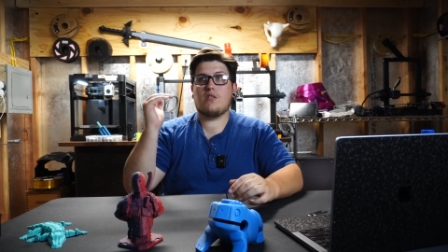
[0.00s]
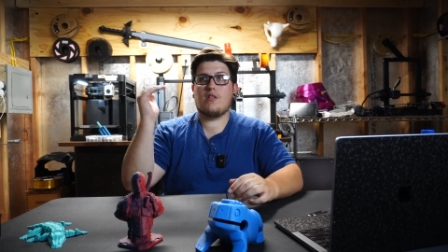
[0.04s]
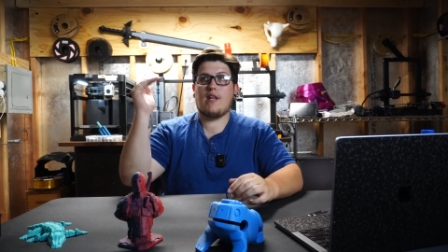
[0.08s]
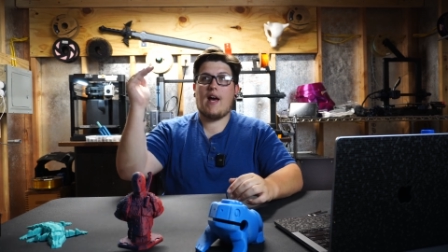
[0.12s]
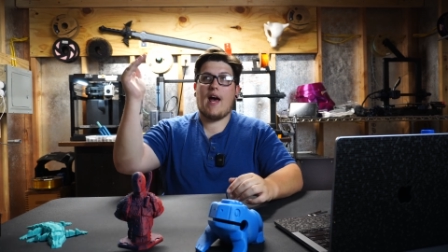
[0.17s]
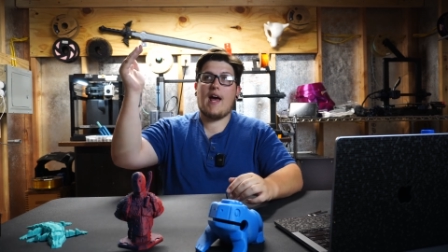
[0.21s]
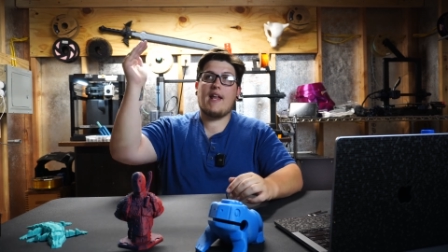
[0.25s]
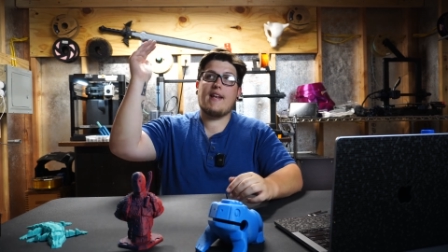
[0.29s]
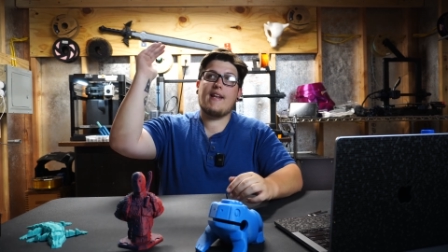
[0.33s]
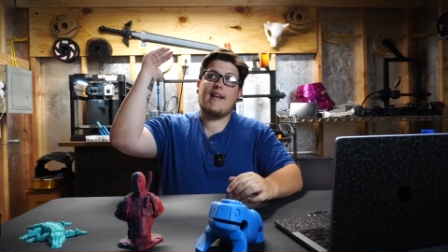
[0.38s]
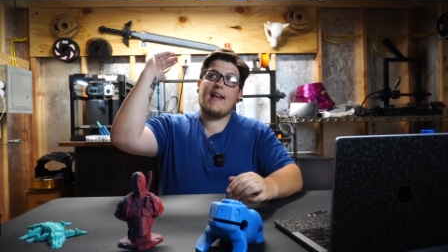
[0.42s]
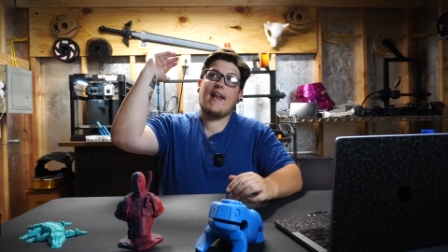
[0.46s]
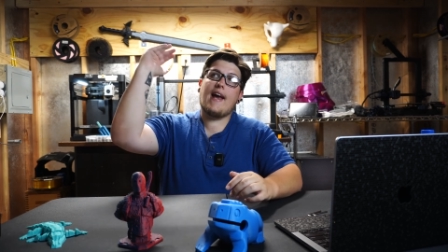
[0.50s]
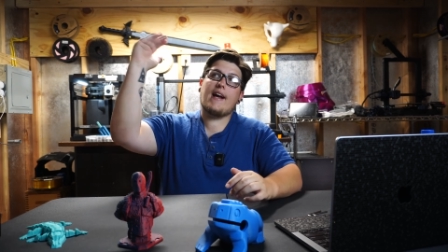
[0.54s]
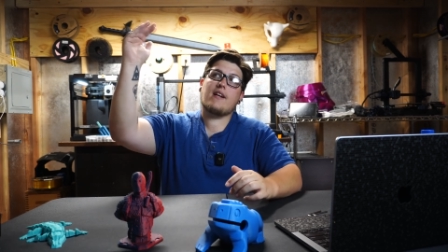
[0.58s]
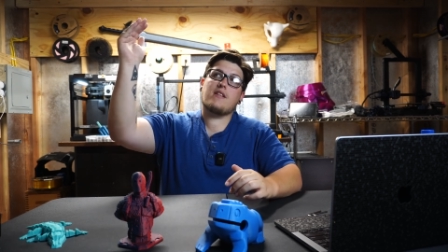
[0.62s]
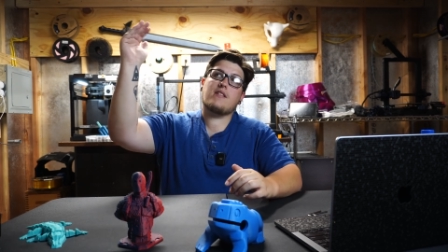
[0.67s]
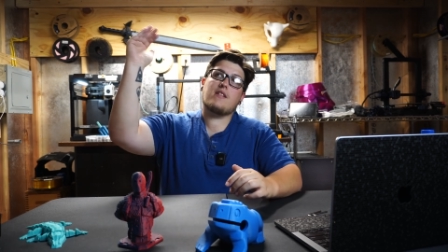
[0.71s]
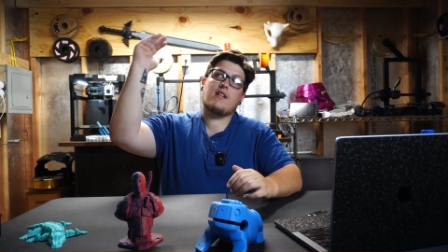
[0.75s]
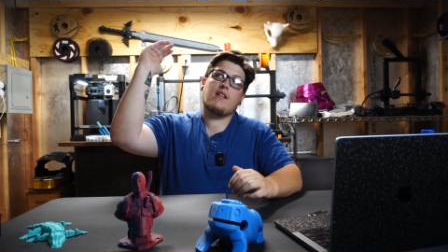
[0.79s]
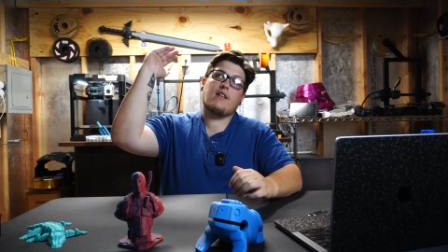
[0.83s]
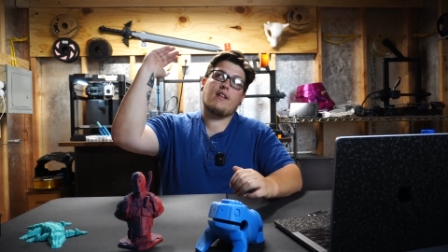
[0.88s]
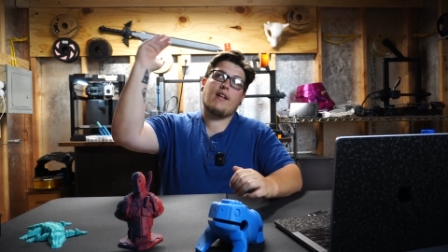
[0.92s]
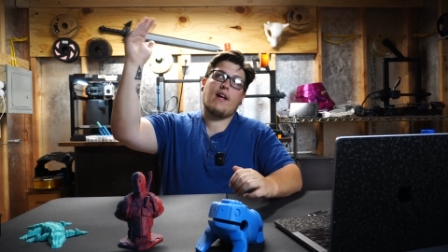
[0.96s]
that
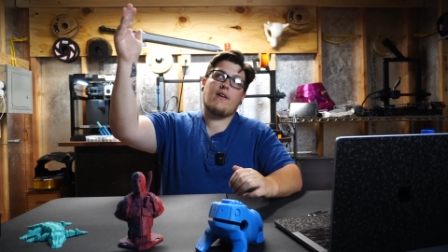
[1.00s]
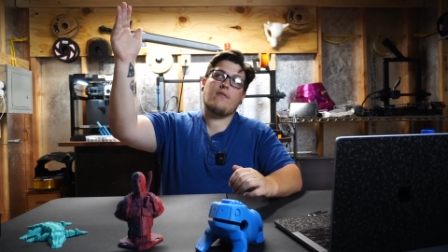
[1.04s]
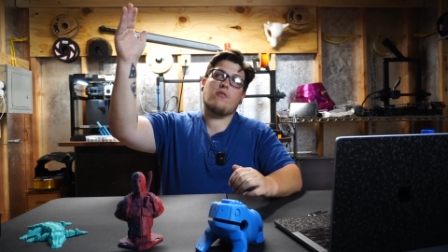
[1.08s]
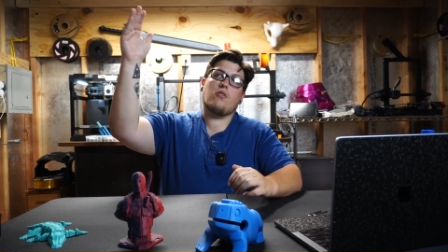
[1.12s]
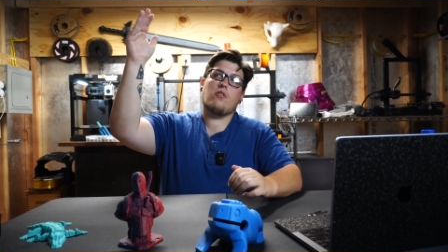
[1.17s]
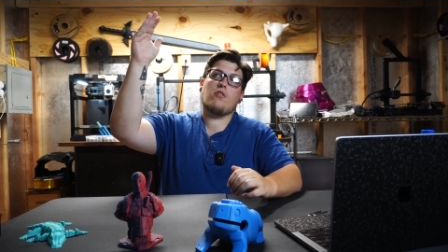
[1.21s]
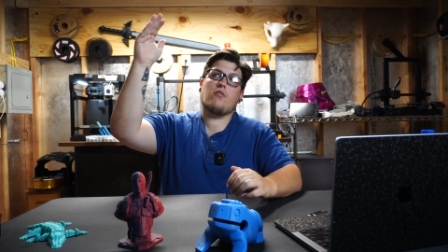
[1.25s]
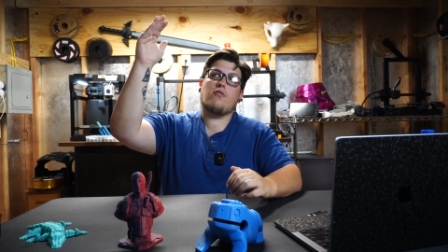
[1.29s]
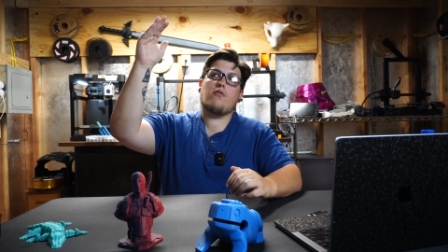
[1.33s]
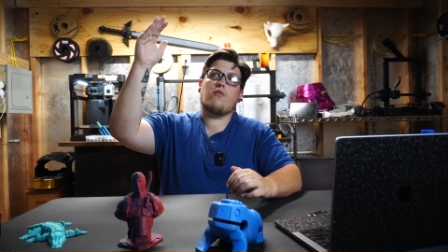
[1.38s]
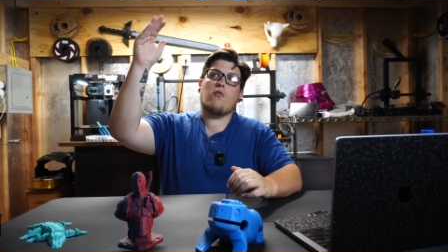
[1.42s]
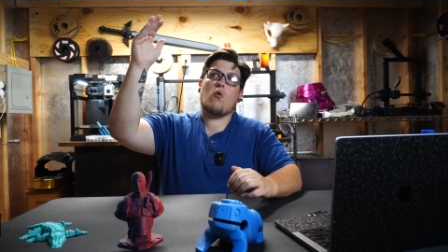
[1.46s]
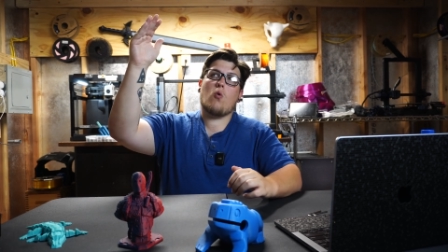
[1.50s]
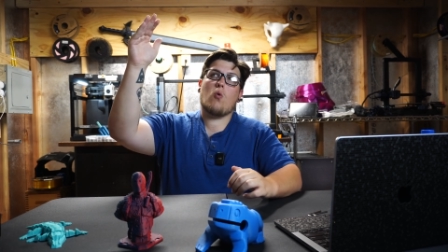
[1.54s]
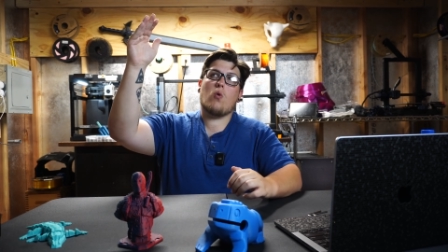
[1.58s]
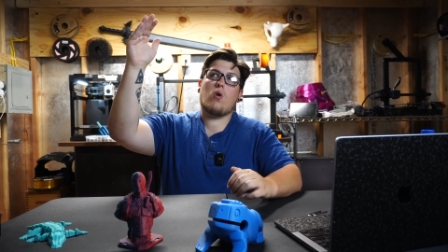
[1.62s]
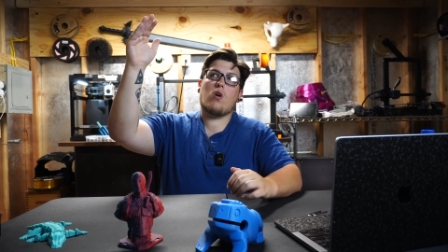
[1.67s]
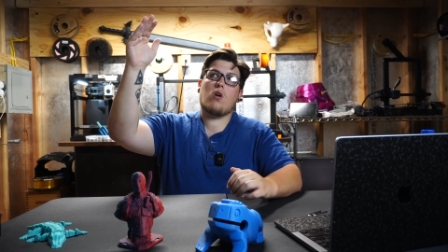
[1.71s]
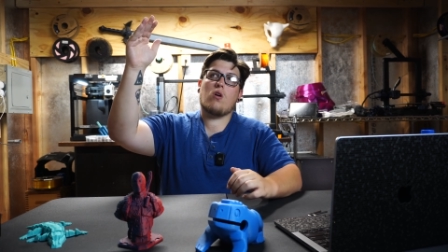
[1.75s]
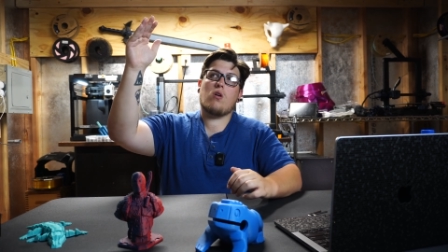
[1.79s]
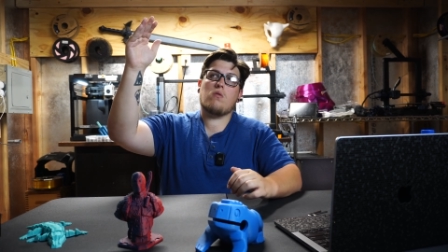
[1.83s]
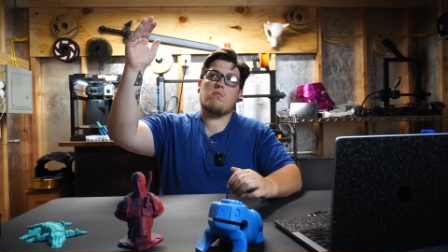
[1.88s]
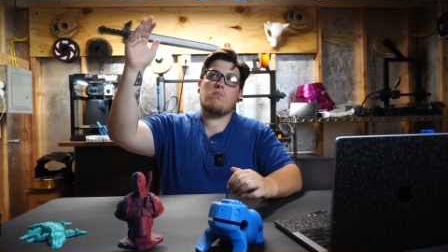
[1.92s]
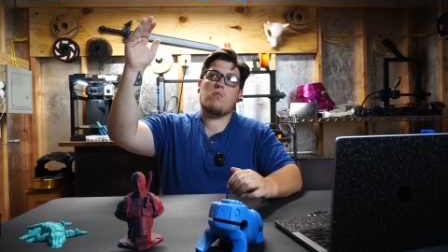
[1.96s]
next level
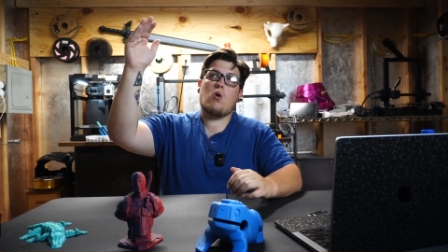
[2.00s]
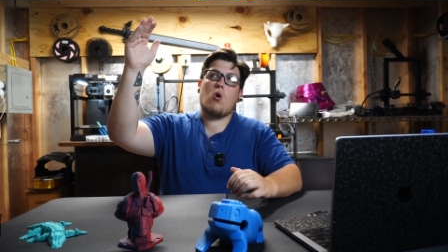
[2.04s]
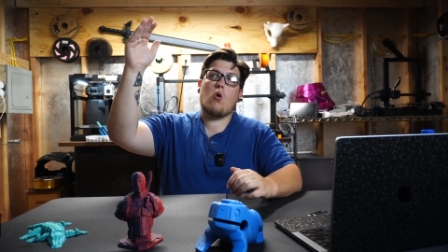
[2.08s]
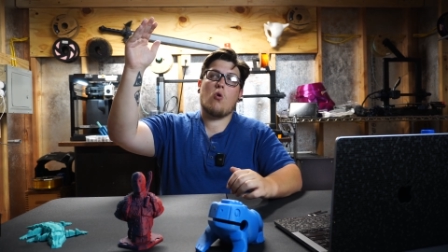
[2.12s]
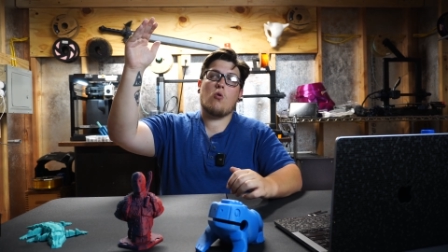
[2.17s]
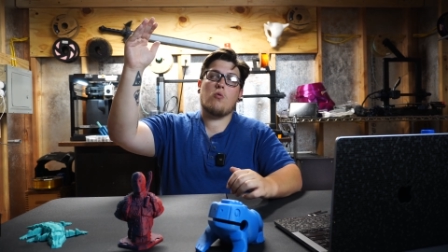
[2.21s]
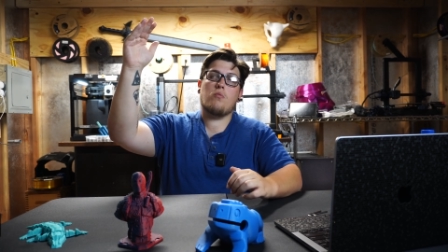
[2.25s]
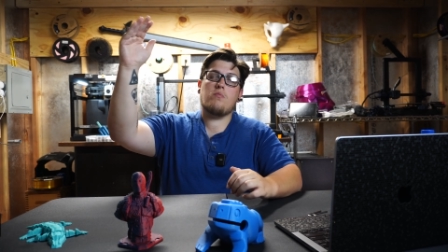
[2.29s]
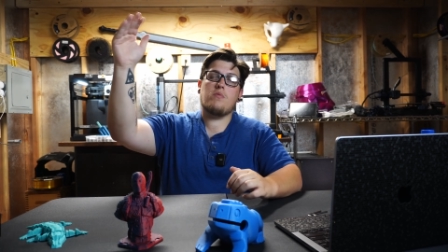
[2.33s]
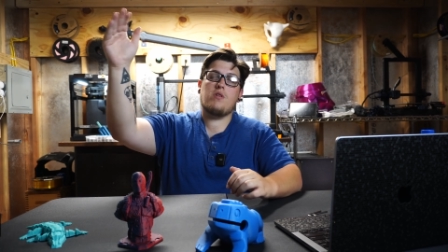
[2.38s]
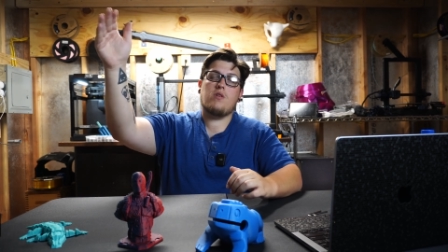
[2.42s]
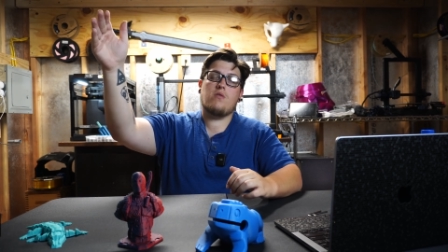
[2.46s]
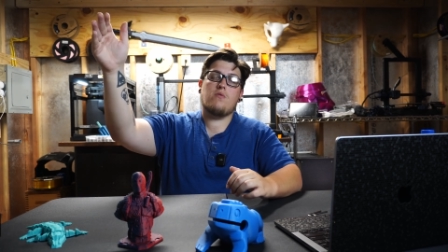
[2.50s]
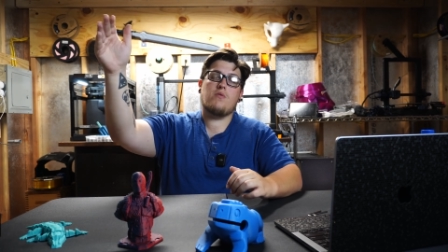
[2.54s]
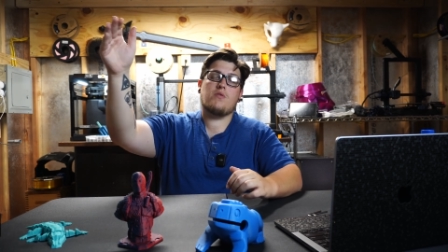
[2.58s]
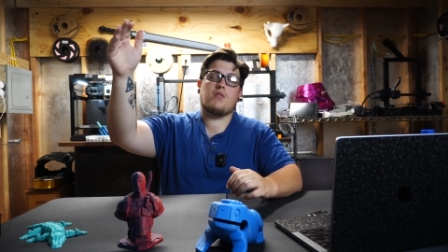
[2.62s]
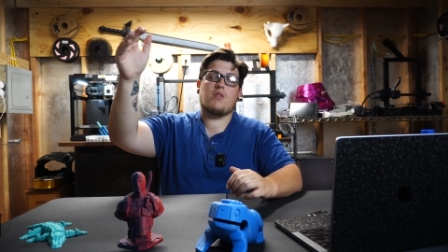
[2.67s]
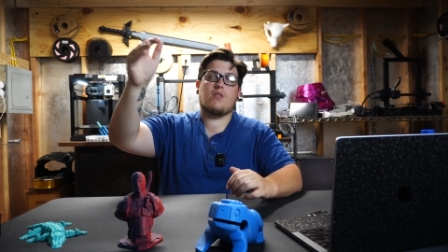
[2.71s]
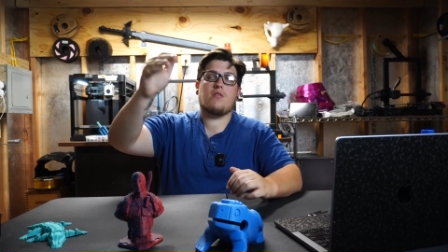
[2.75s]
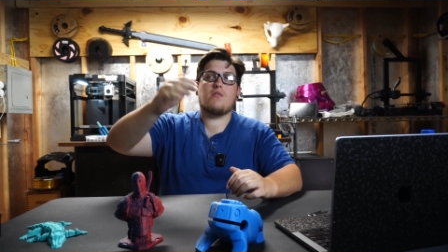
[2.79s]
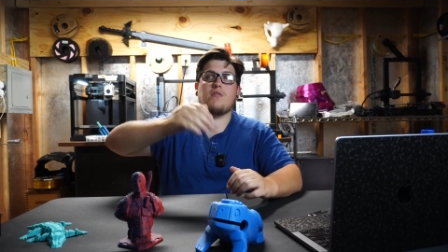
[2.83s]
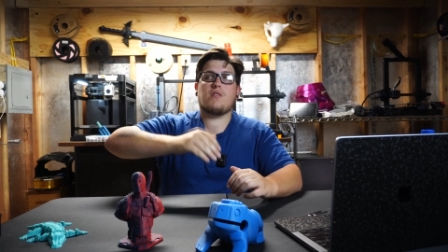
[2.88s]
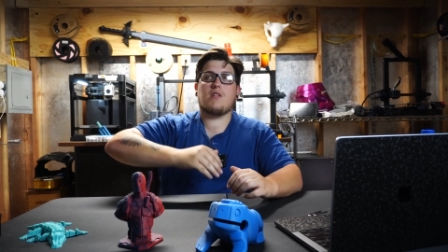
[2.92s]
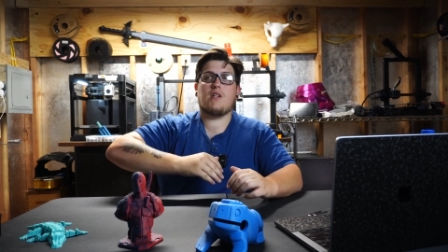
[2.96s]
for home
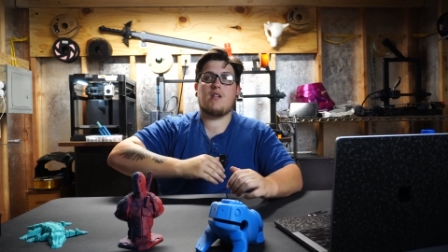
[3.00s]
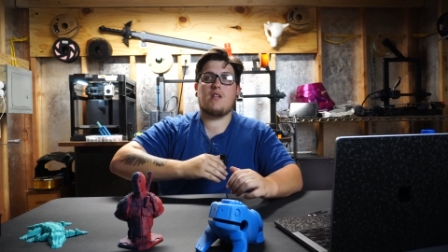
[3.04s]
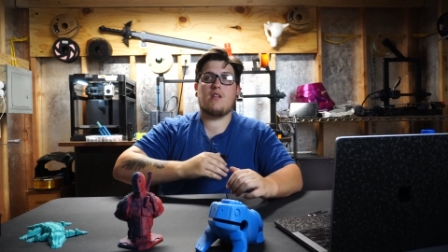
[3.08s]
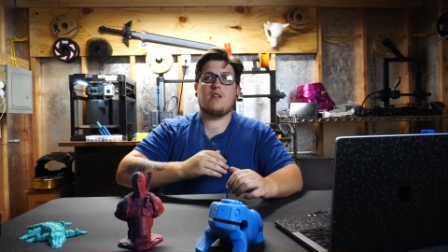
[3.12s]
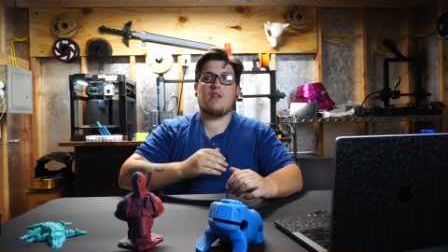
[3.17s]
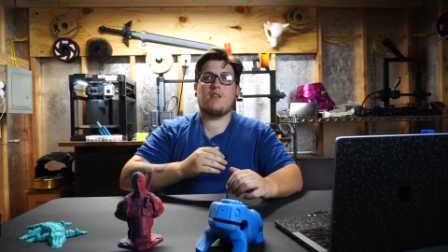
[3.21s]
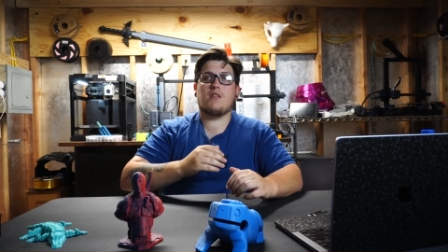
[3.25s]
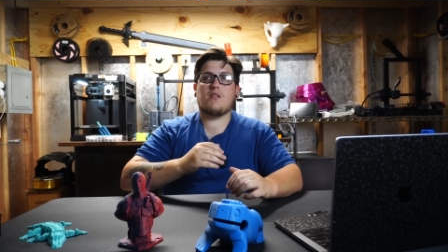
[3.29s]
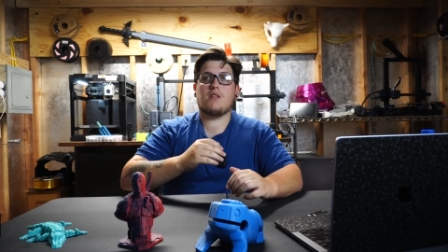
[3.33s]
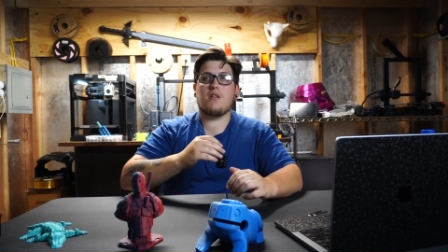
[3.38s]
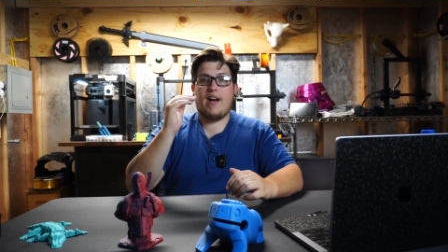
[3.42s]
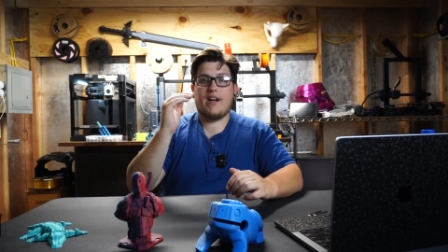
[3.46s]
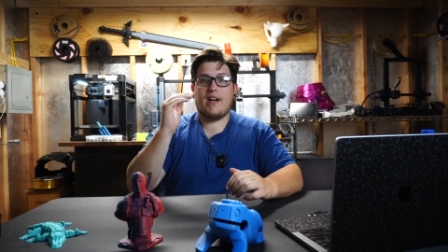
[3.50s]
users is